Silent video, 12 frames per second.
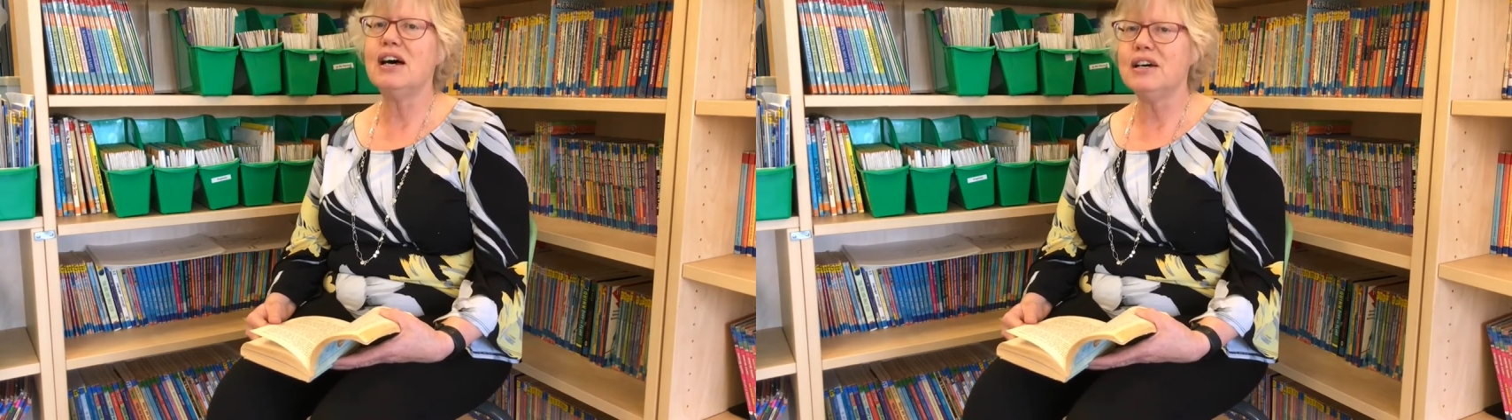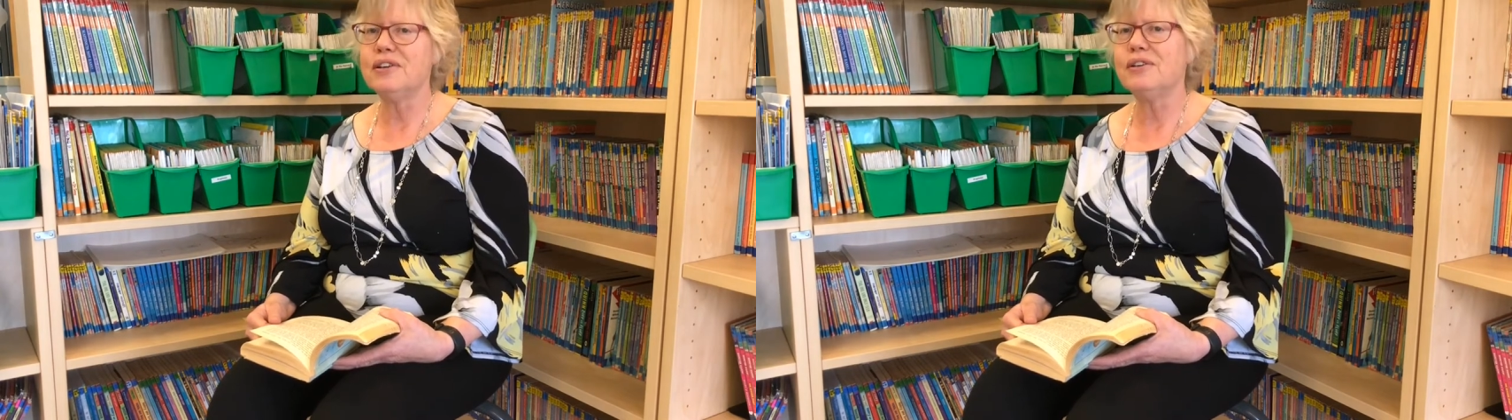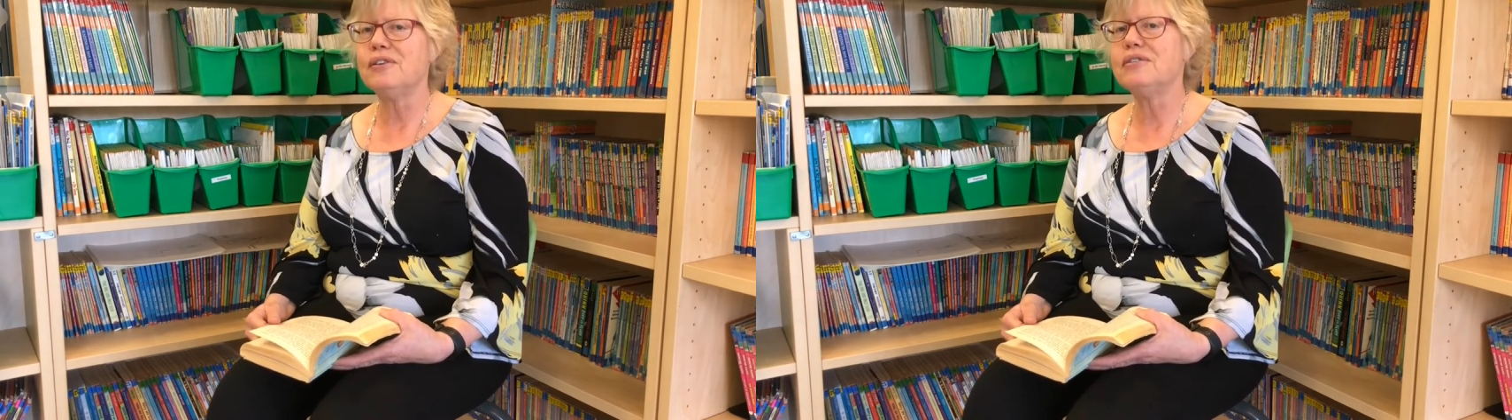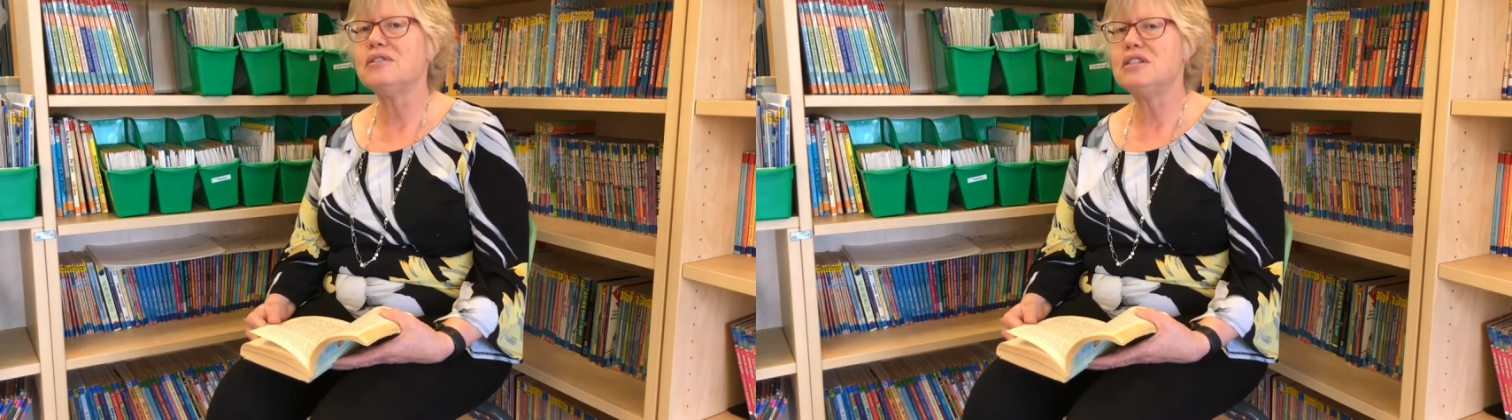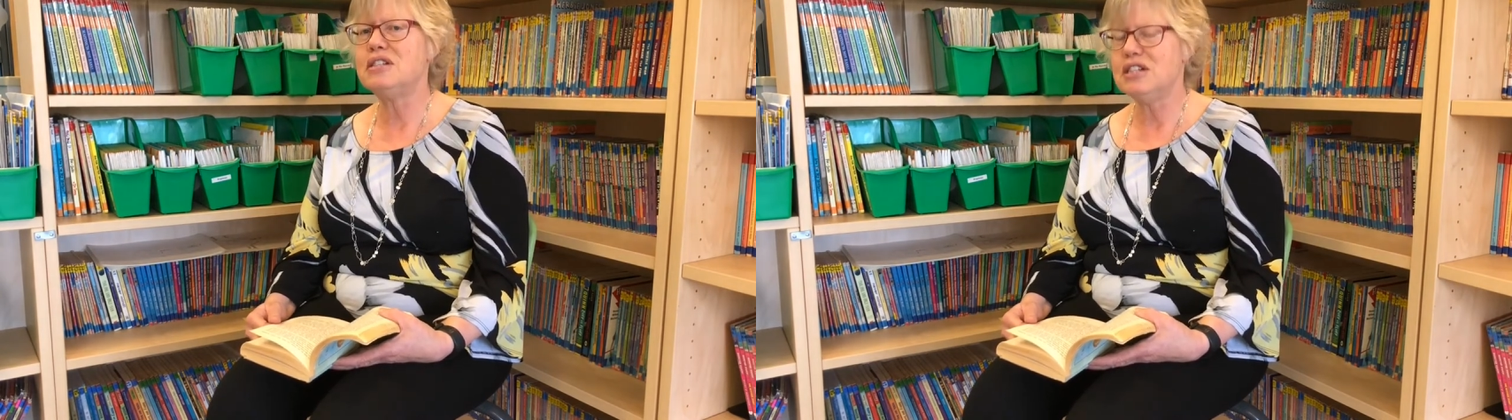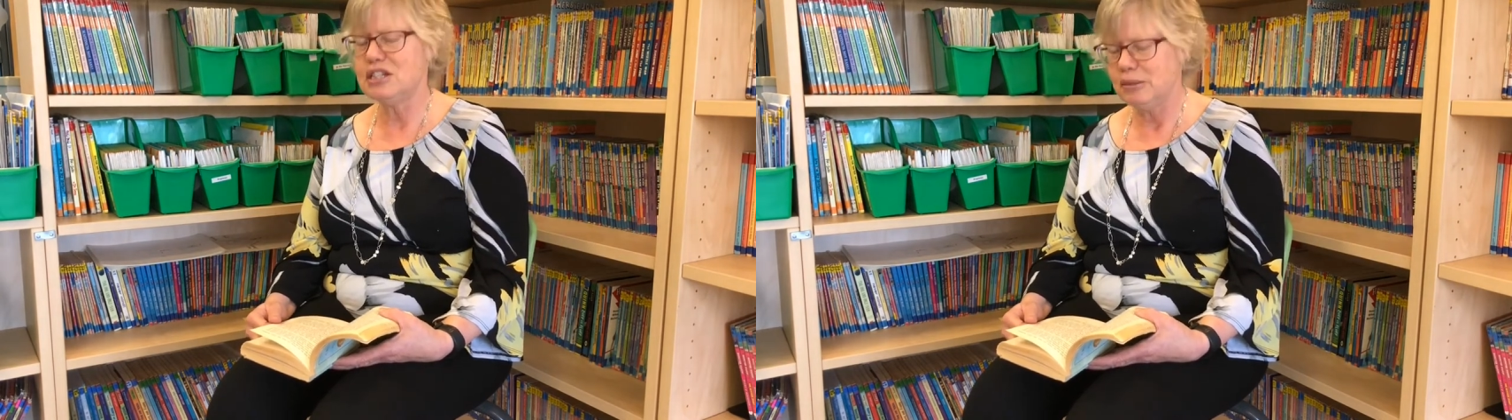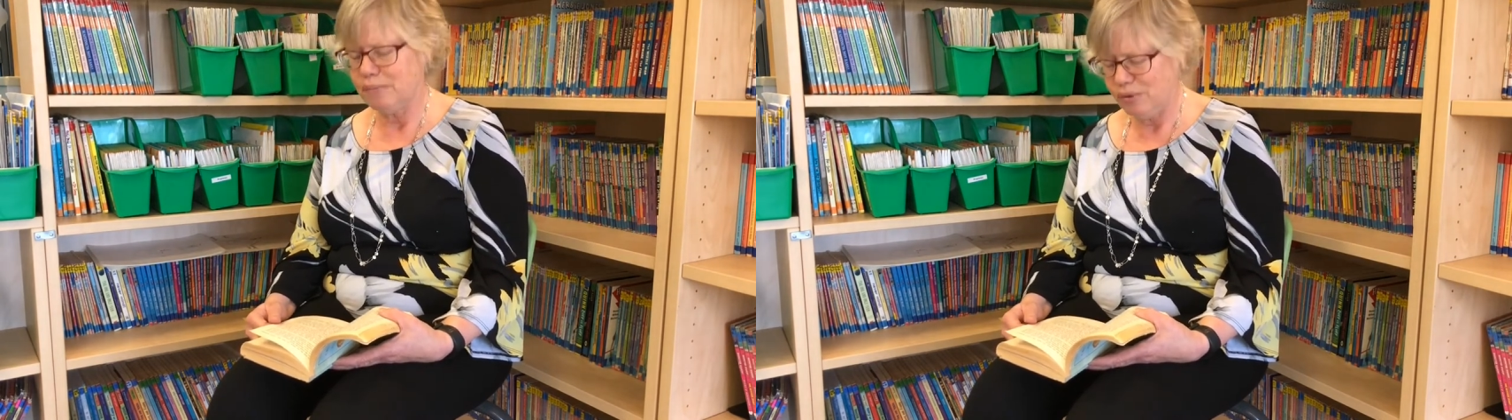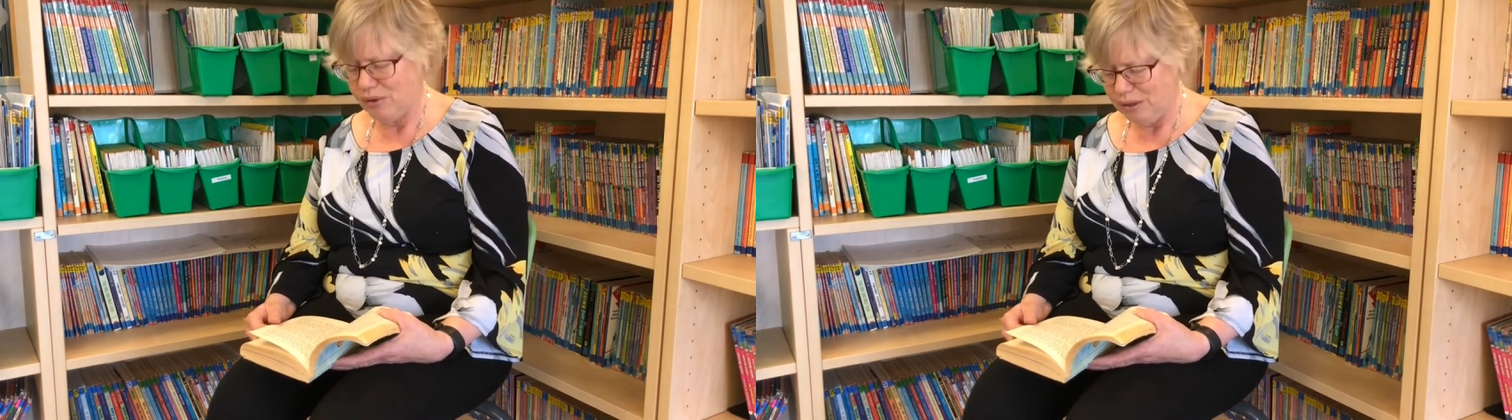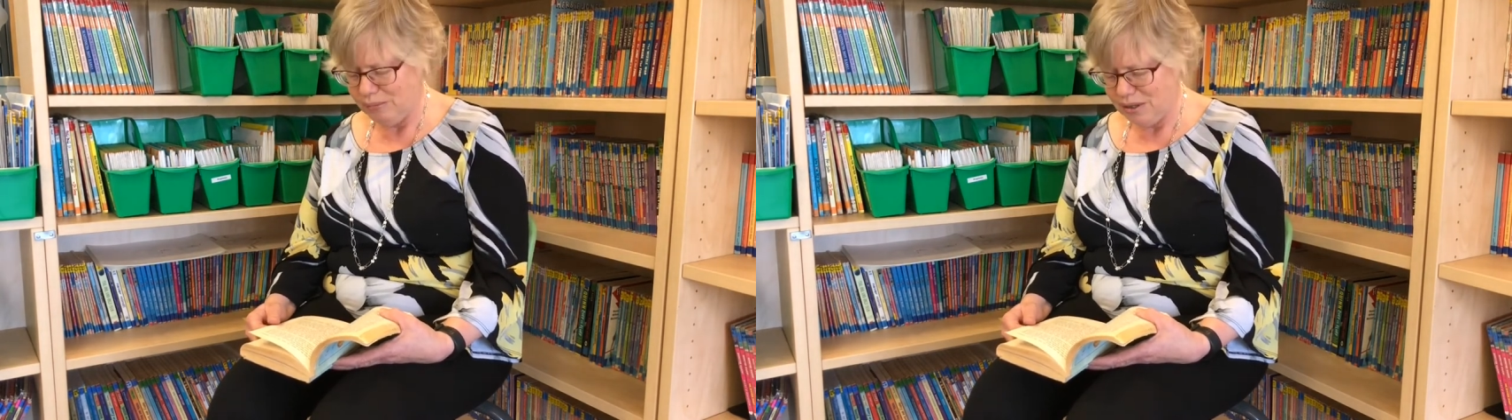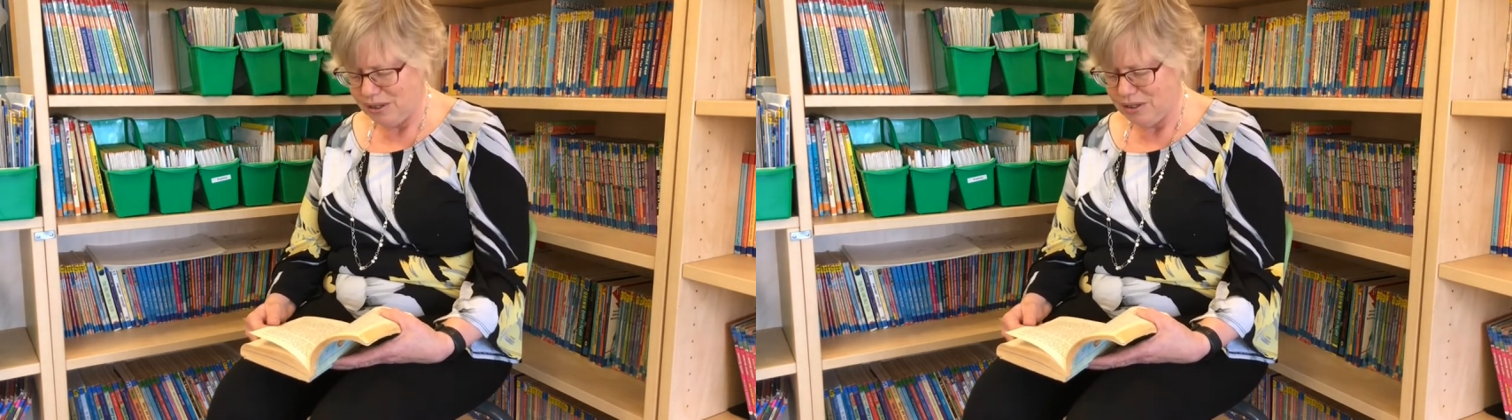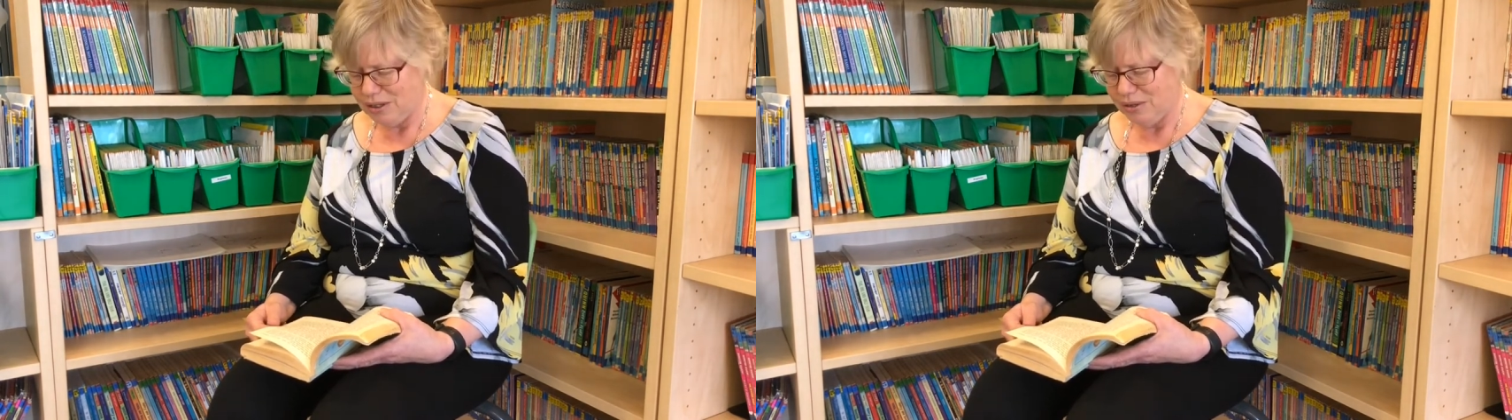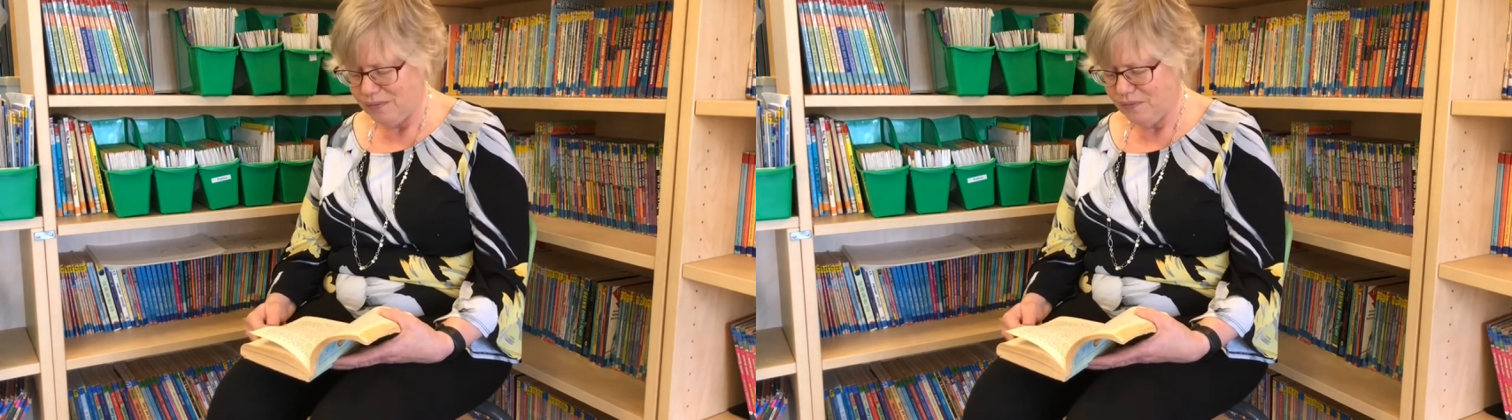utter disappointment.